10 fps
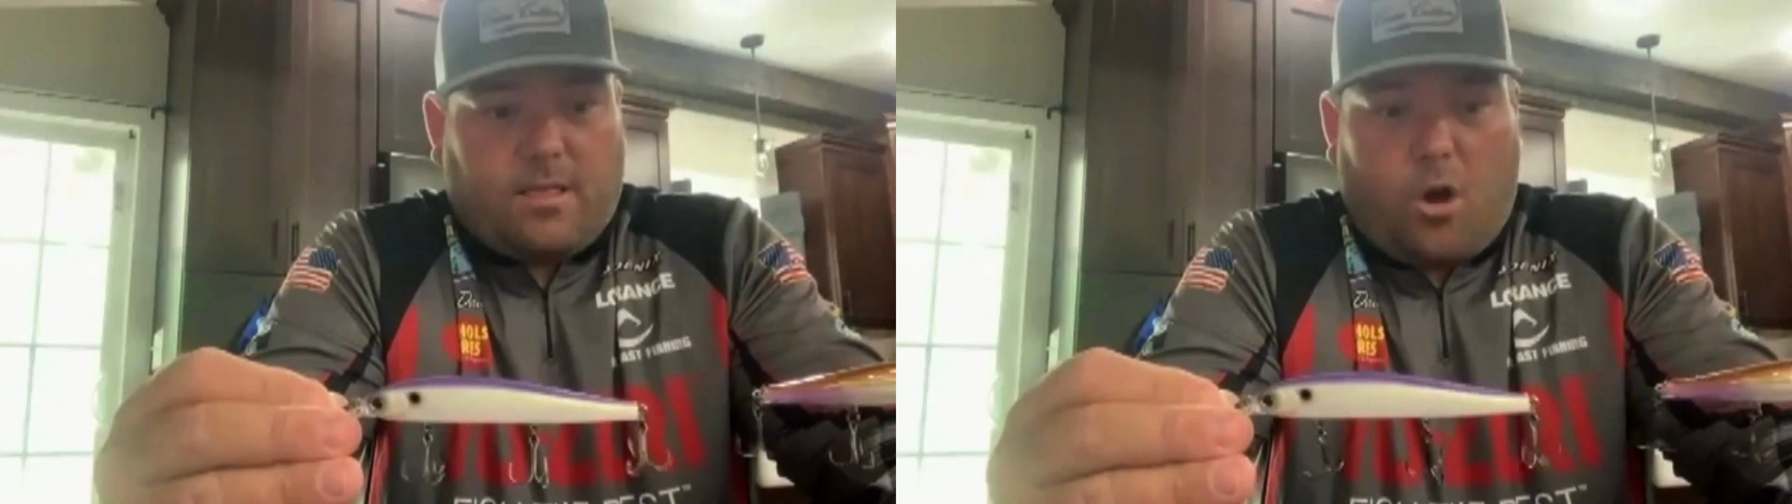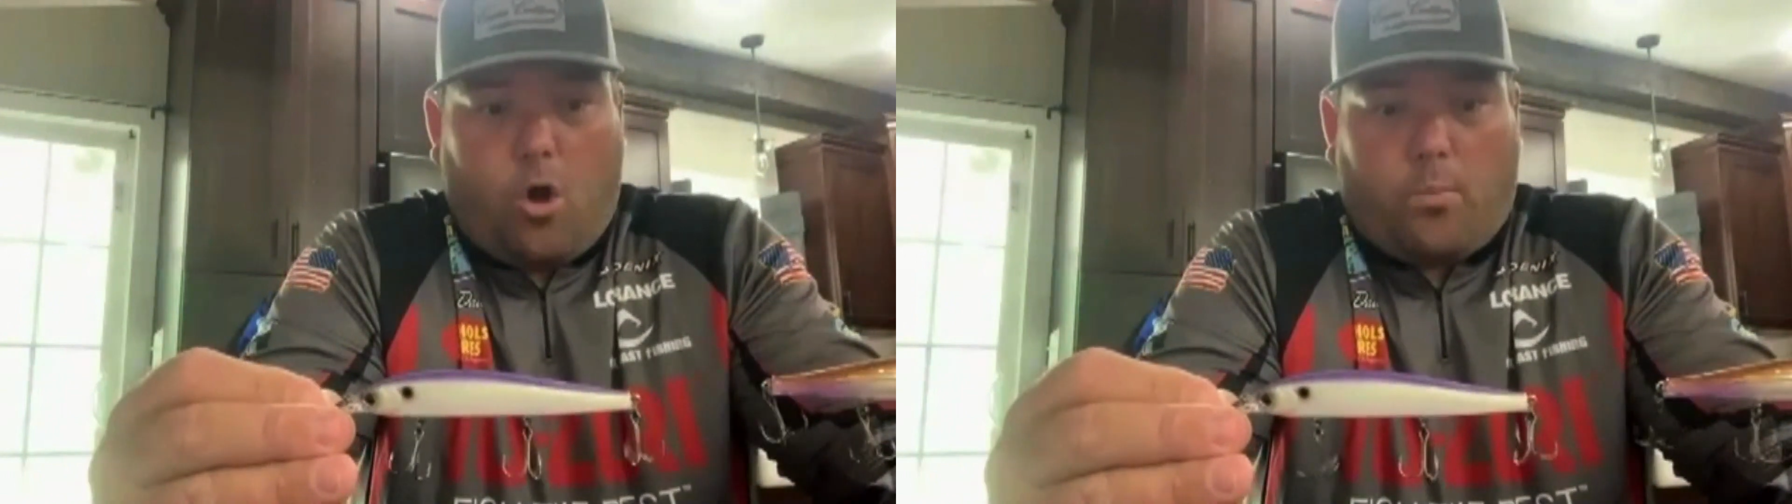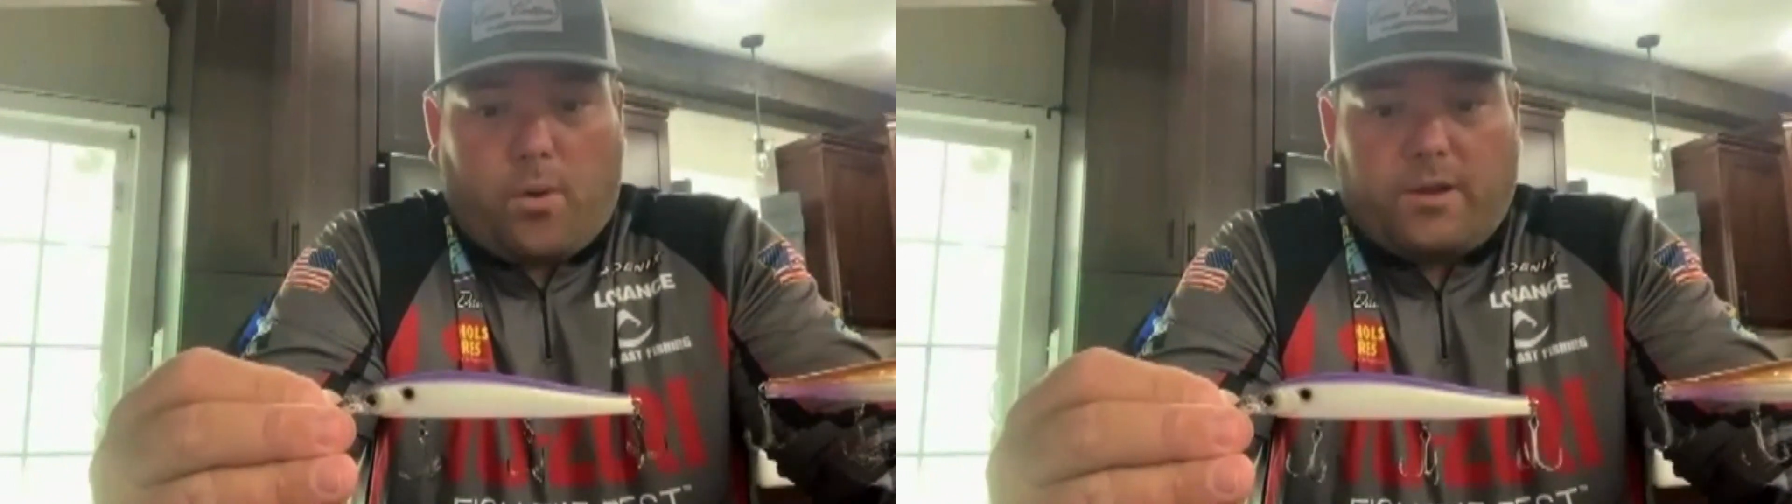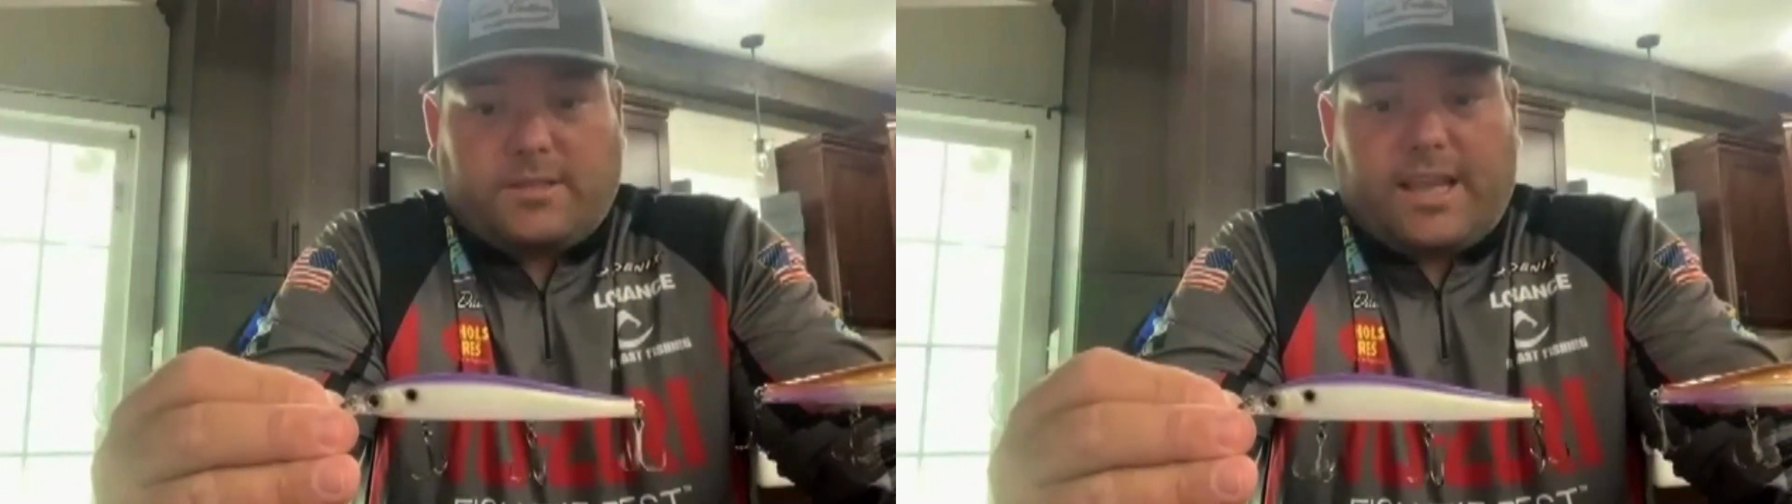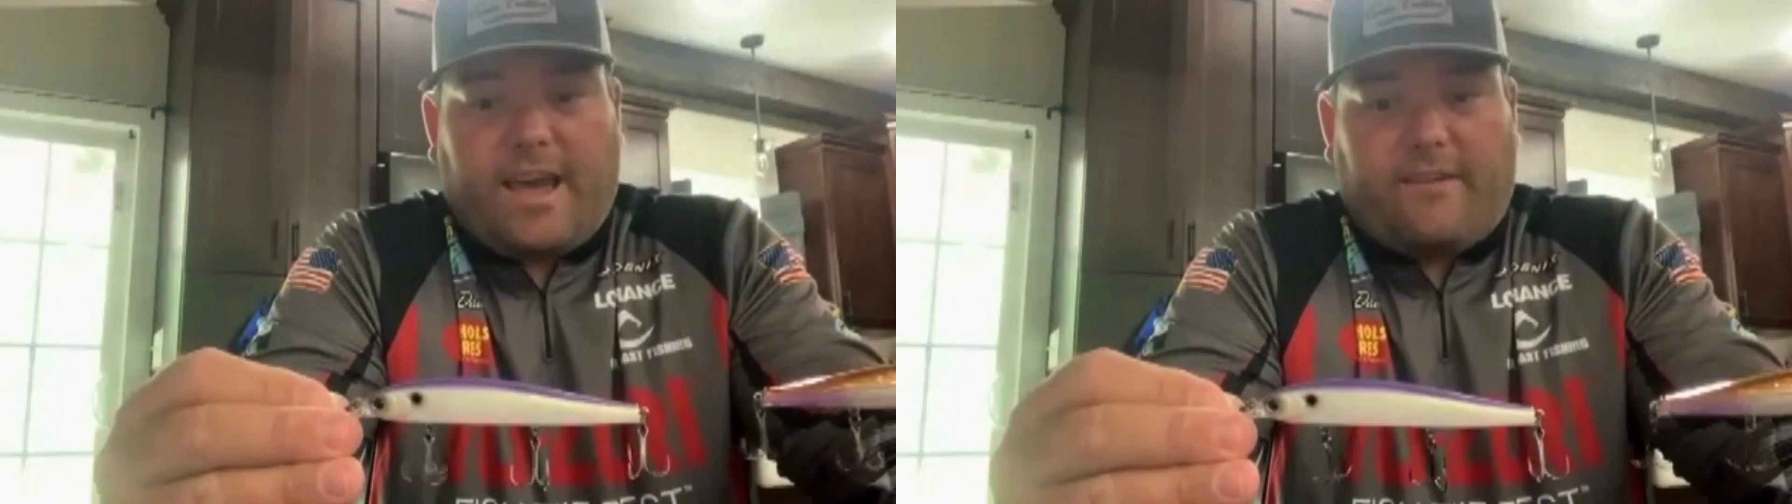the whole pro
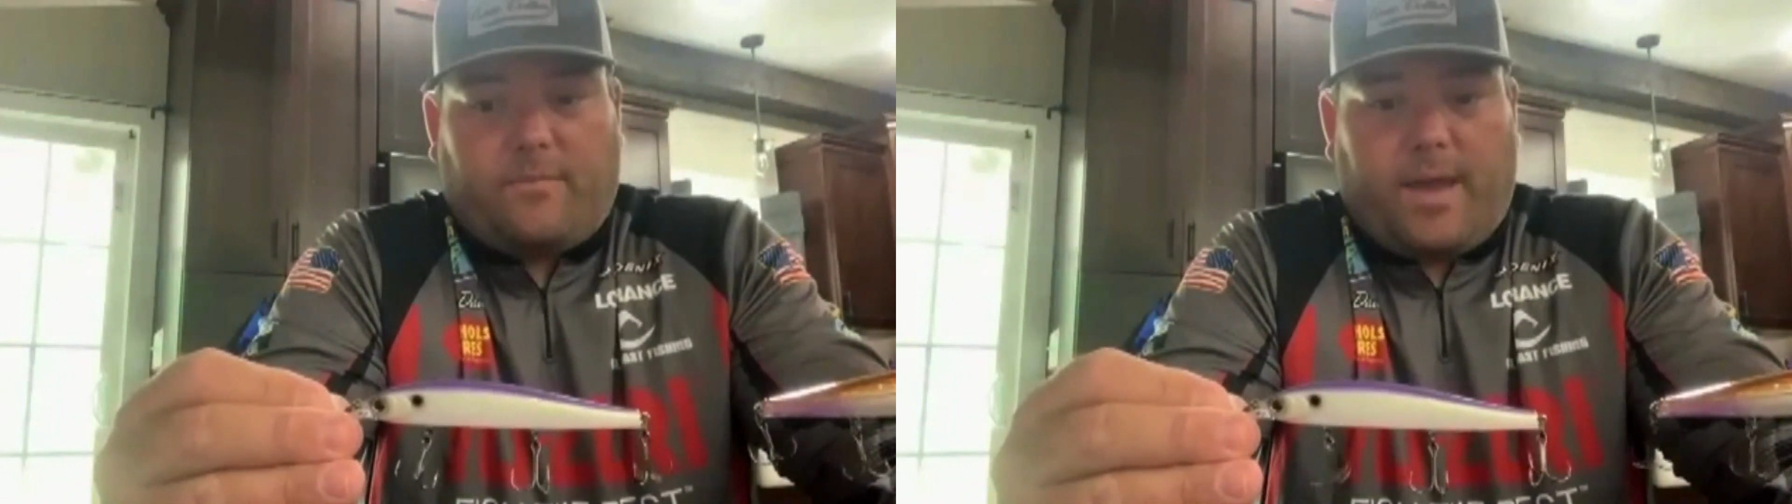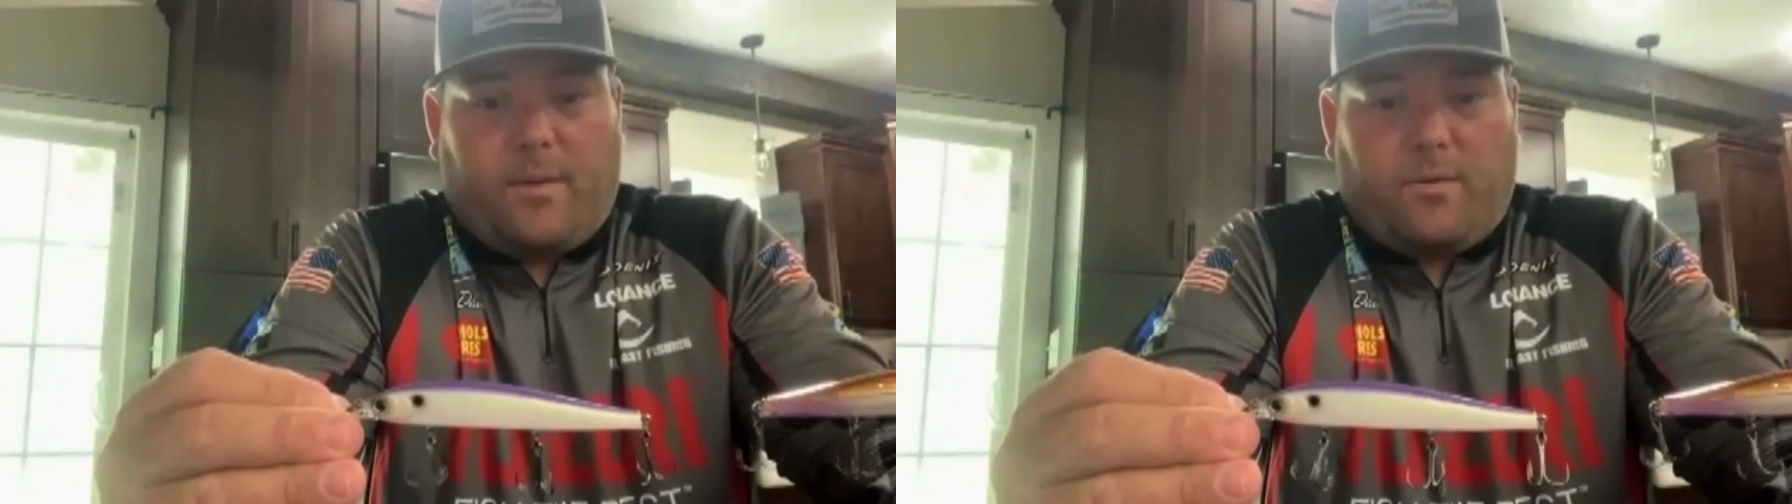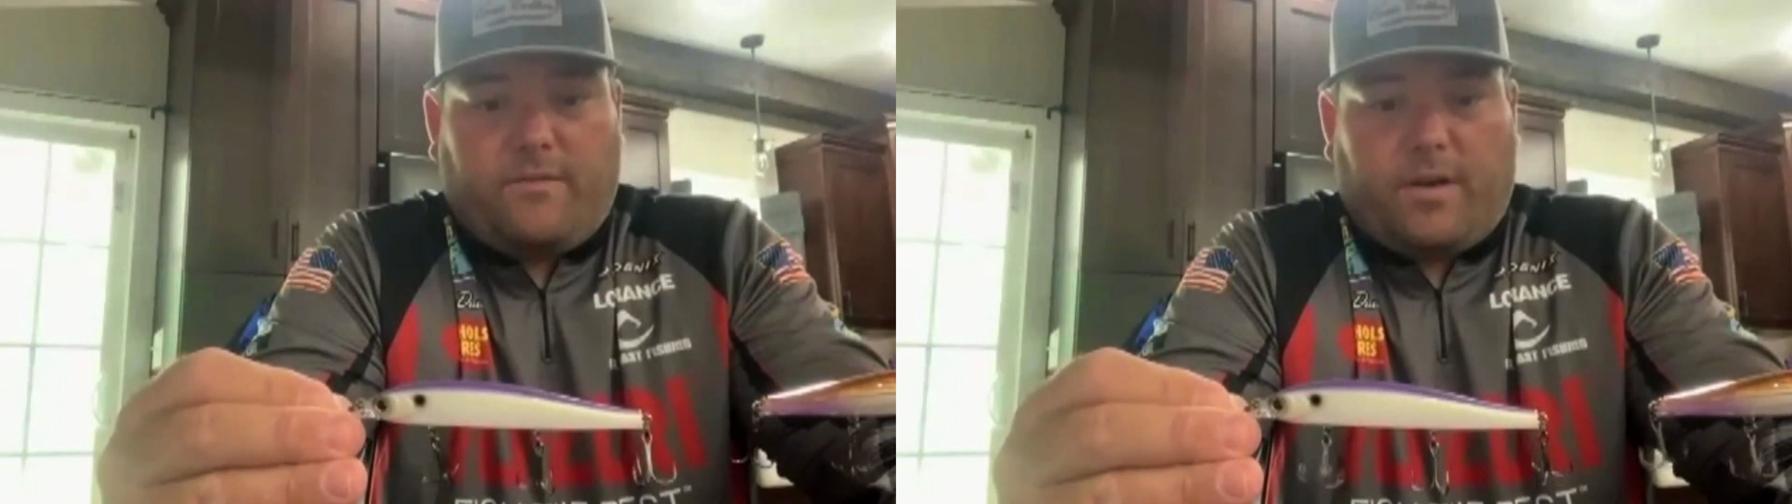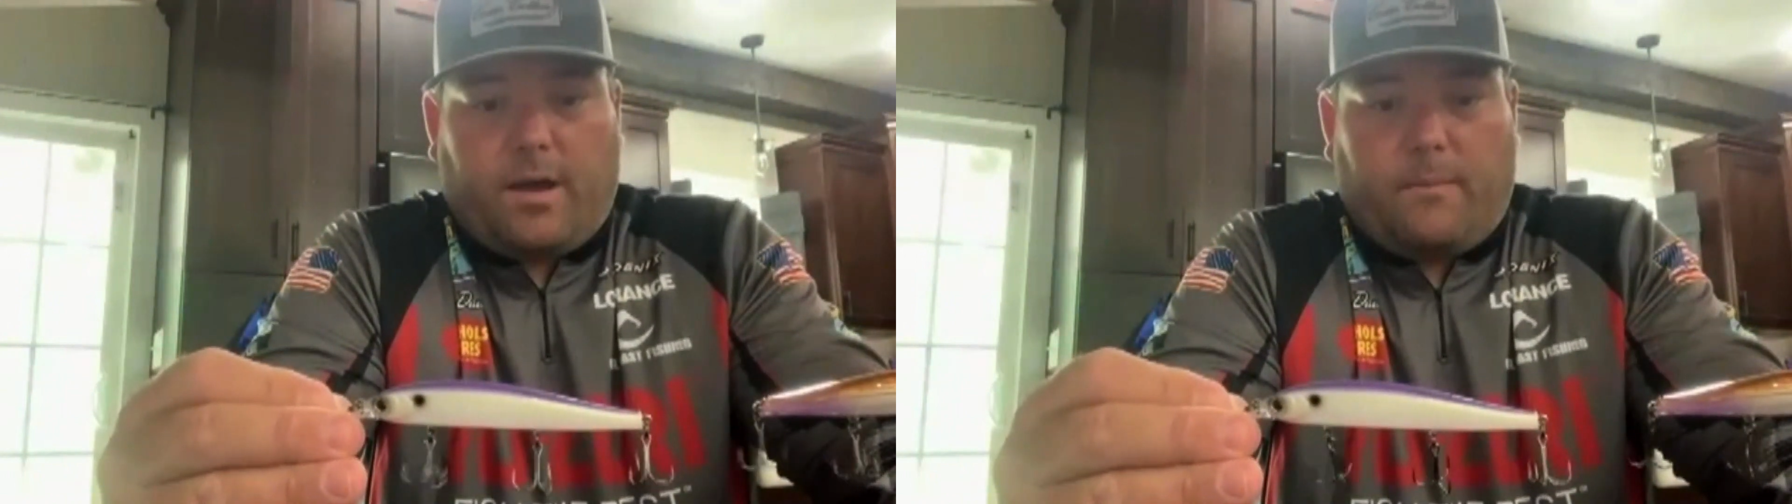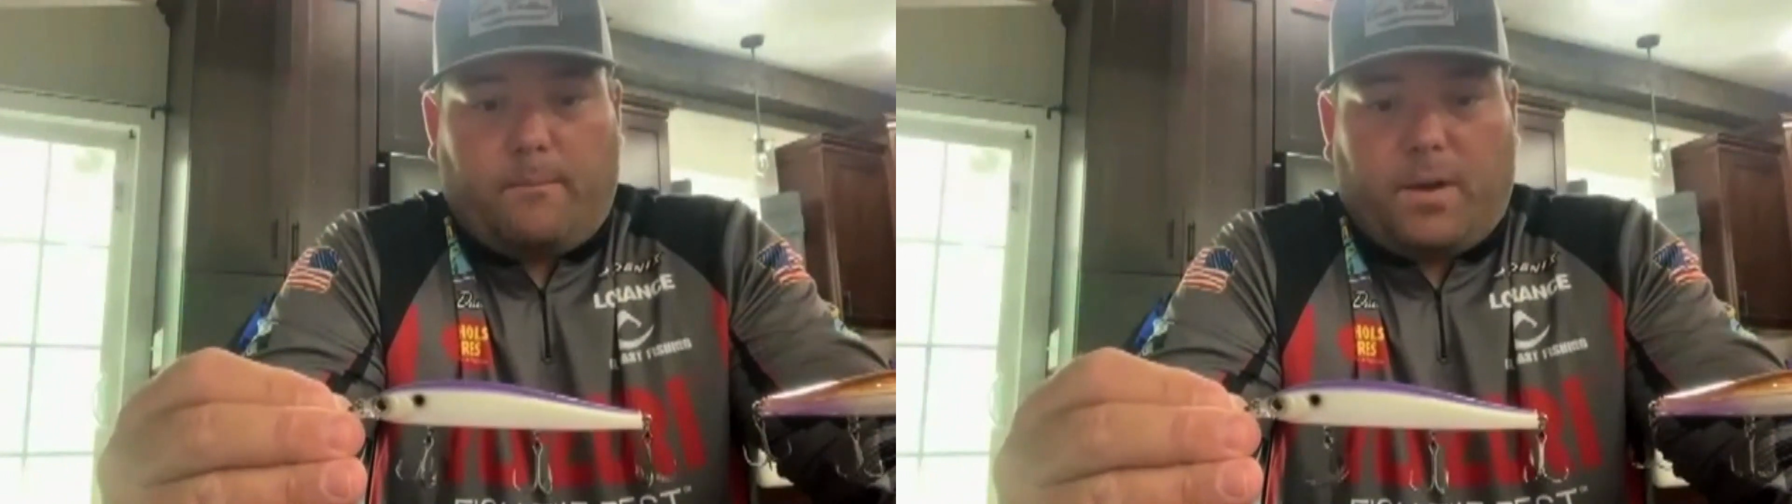staff, man, we've uh,